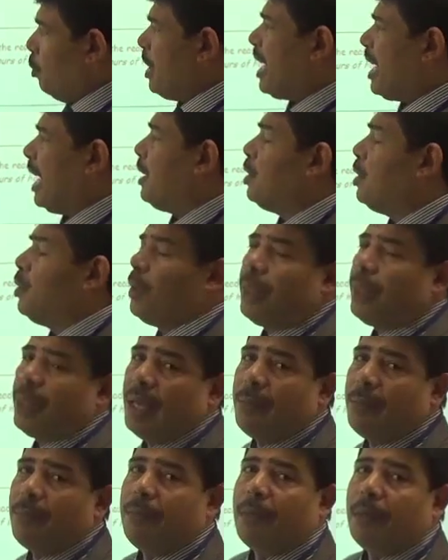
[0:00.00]
We can
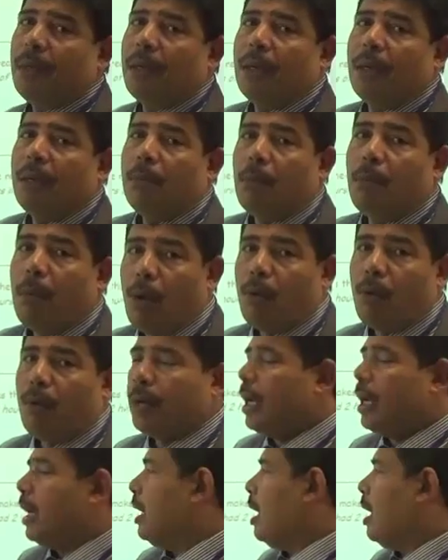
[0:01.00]
use them more